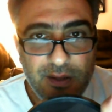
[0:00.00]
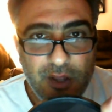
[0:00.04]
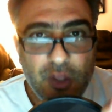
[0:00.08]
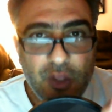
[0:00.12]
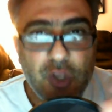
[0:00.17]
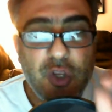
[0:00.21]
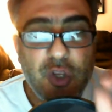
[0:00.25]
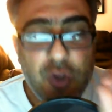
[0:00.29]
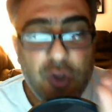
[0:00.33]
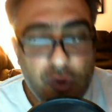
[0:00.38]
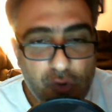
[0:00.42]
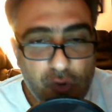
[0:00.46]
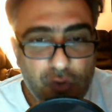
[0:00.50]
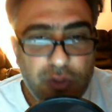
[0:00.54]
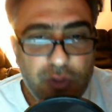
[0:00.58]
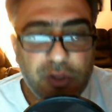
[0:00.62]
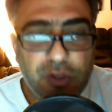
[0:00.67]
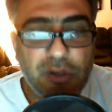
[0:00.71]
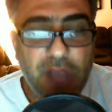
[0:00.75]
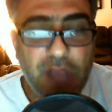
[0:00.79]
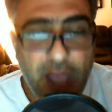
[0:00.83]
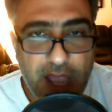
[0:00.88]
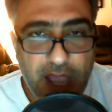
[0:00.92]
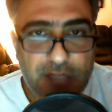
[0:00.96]
You're the
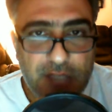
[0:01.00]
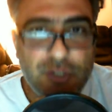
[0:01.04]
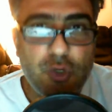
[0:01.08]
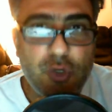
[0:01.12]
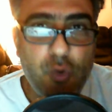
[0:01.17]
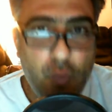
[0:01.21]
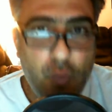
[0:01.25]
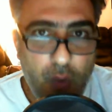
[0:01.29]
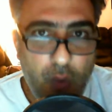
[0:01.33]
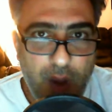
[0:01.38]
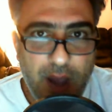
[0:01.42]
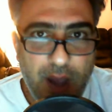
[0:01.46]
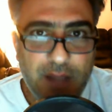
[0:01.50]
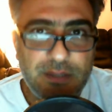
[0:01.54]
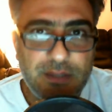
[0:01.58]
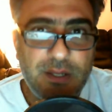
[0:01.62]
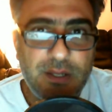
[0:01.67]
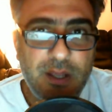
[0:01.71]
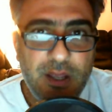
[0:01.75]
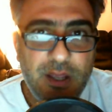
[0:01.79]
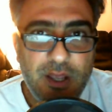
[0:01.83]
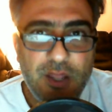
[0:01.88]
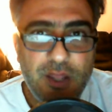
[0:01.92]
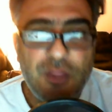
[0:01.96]
guys who want
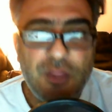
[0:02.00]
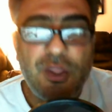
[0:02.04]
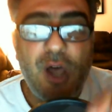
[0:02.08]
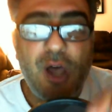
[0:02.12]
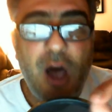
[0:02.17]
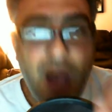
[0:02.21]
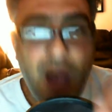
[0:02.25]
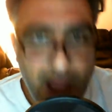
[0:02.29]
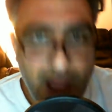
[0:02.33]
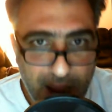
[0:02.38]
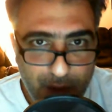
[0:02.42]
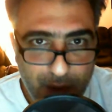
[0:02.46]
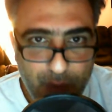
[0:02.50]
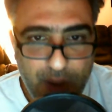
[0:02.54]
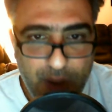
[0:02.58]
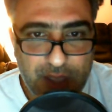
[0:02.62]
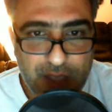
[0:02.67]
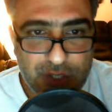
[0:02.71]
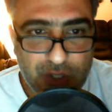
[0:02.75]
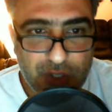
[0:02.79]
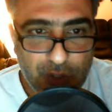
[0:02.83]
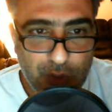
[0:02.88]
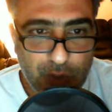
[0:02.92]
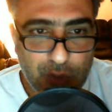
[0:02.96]
the high
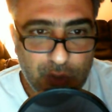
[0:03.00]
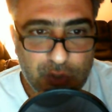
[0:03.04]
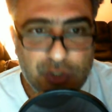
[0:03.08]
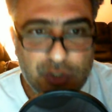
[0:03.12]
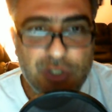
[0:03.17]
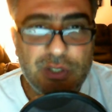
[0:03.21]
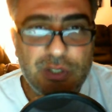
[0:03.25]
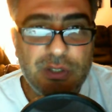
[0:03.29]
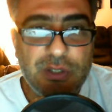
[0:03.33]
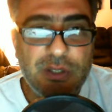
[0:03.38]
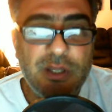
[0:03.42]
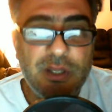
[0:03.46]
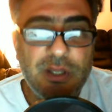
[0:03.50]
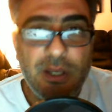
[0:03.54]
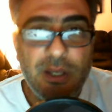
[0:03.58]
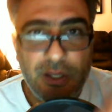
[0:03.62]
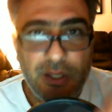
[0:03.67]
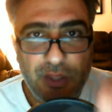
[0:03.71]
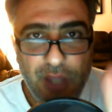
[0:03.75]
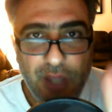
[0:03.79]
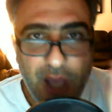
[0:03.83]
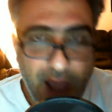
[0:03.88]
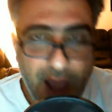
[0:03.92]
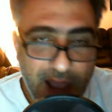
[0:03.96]
resolution,
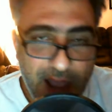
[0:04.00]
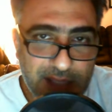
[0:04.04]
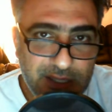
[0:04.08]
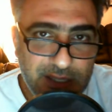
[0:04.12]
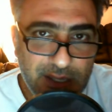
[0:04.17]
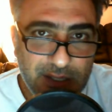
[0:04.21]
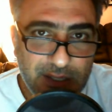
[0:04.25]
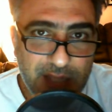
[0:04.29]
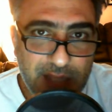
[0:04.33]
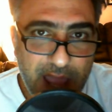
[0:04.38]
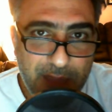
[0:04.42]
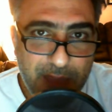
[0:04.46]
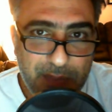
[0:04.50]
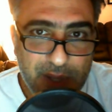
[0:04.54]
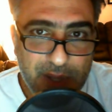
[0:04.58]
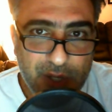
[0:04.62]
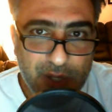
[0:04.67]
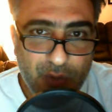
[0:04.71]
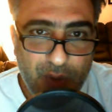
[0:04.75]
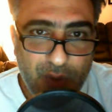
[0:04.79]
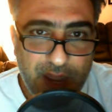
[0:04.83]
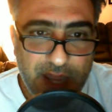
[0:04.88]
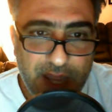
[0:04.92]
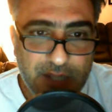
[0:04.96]
the high dynamic
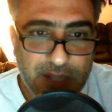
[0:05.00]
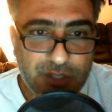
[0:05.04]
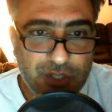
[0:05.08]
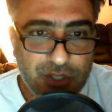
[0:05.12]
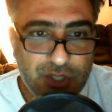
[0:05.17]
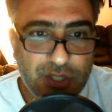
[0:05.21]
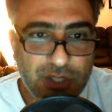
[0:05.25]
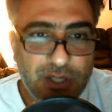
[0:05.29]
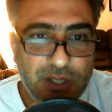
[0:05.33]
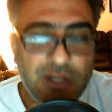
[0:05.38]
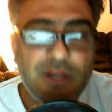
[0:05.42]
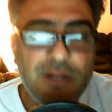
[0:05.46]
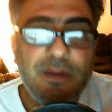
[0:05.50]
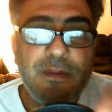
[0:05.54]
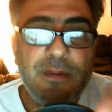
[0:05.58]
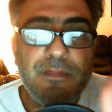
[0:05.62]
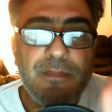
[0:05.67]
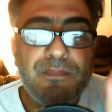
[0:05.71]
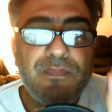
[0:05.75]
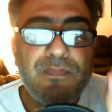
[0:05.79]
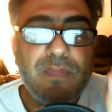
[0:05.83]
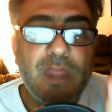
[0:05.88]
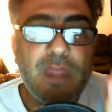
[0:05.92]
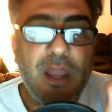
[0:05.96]
range,
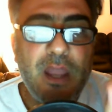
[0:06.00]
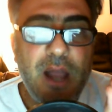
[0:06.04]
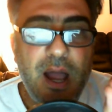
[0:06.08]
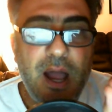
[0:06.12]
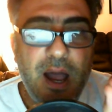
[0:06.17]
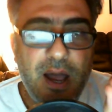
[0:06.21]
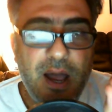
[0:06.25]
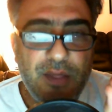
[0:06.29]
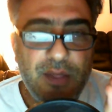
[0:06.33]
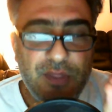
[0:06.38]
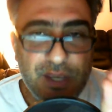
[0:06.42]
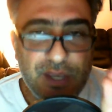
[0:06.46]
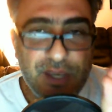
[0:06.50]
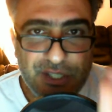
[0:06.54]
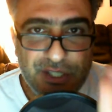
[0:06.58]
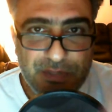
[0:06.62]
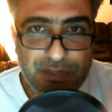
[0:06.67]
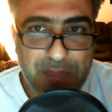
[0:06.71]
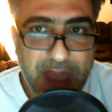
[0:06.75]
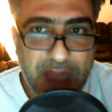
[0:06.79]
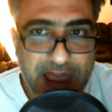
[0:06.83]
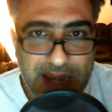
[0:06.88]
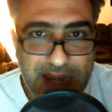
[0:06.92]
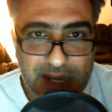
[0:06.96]
the
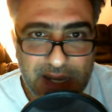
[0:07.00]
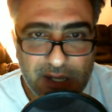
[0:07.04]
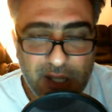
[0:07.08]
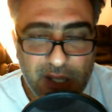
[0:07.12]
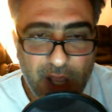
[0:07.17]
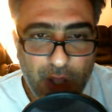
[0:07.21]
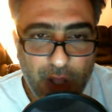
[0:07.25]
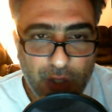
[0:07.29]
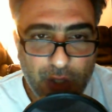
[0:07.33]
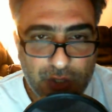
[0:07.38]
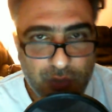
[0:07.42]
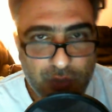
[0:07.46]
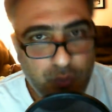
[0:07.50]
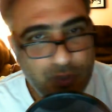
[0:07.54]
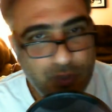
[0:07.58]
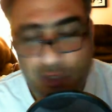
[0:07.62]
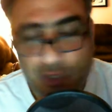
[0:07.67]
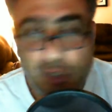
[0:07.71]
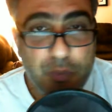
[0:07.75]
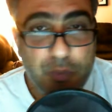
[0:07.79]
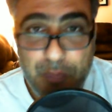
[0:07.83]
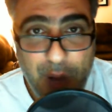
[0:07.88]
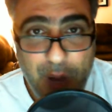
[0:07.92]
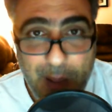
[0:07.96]
expanded colors, which
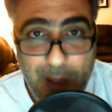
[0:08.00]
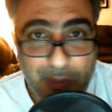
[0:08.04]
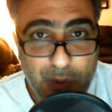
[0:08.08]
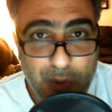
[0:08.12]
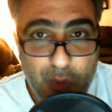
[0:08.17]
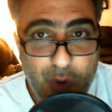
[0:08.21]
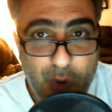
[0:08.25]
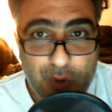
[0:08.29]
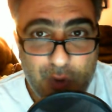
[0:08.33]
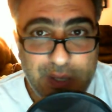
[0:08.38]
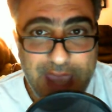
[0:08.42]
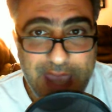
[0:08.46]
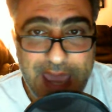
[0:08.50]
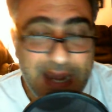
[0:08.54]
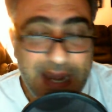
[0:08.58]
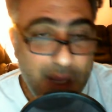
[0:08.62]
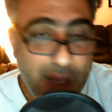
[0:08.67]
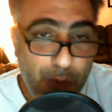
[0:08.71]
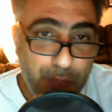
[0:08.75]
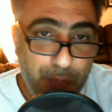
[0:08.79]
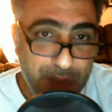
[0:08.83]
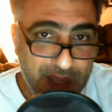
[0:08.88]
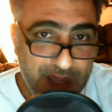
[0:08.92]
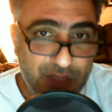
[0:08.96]
you probably won't get.
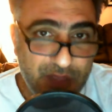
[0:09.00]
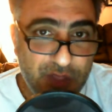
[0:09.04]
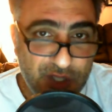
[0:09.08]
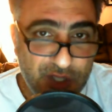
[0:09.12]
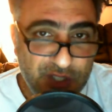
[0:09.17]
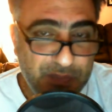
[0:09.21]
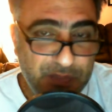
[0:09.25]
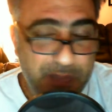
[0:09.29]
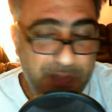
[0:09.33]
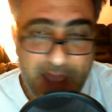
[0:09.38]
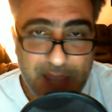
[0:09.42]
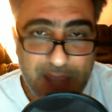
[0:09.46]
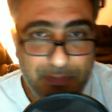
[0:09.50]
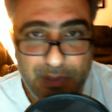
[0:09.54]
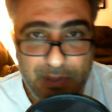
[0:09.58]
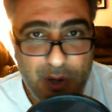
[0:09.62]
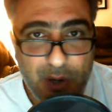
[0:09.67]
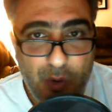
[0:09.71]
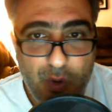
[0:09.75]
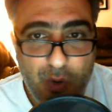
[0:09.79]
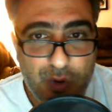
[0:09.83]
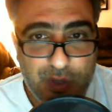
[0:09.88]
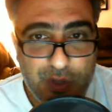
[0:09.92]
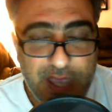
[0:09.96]
It'll be in the spec, but it
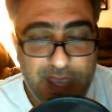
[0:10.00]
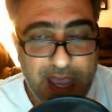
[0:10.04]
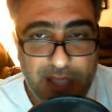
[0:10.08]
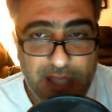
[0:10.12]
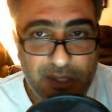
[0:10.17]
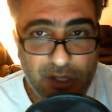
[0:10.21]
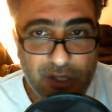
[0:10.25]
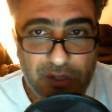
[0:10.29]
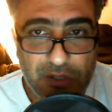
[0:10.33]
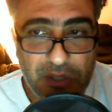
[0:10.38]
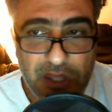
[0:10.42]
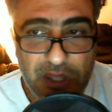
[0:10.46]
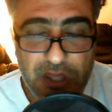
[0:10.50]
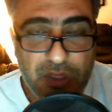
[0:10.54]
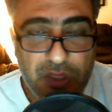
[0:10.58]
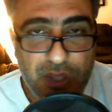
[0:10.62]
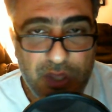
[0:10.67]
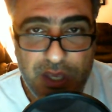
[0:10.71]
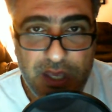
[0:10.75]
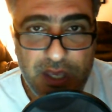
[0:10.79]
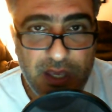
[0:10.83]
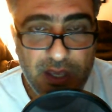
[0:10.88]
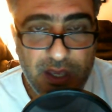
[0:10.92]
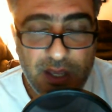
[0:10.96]
won't get.
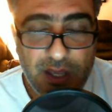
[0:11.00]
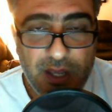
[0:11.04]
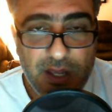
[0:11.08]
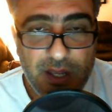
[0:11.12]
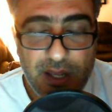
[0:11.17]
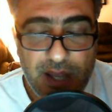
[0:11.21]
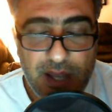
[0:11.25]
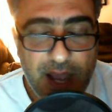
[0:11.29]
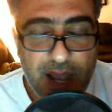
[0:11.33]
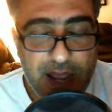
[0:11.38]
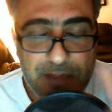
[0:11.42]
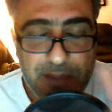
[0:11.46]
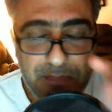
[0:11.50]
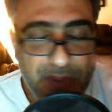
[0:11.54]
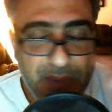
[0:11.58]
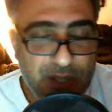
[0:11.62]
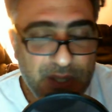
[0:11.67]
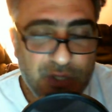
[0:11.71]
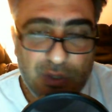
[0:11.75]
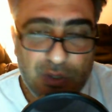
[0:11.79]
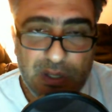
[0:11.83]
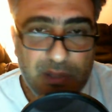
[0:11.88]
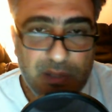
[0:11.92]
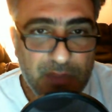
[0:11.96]
The I
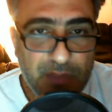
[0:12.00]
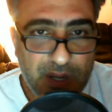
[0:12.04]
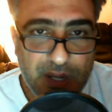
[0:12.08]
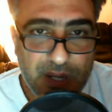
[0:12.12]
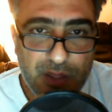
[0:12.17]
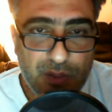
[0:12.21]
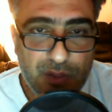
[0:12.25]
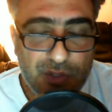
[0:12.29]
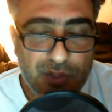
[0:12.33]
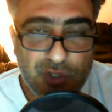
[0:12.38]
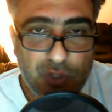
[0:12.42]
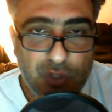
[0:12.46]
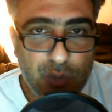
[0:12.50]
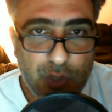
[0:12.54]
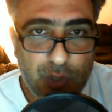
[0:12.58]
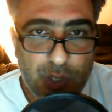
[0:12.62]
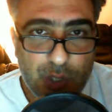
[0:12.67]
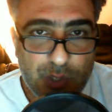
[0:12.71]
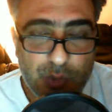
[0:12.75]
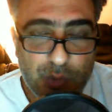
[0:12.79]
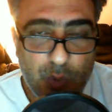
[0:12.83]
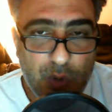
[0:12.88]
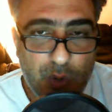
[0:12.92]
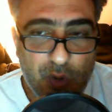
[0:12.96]
bet you any money the
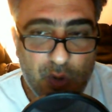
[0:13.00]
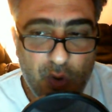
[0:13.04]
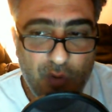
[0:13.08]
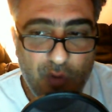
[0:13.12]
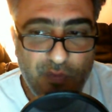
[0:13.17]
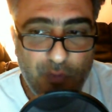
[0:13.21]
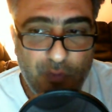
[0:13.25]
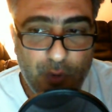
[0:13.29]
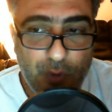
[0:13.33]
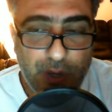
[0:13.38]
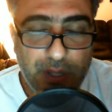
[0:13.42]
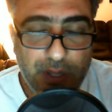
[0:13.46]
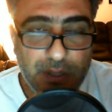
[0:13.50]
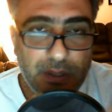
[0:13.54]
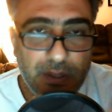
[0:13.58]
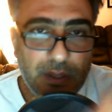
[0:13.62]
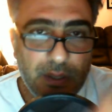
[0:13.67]
studios won't go for it.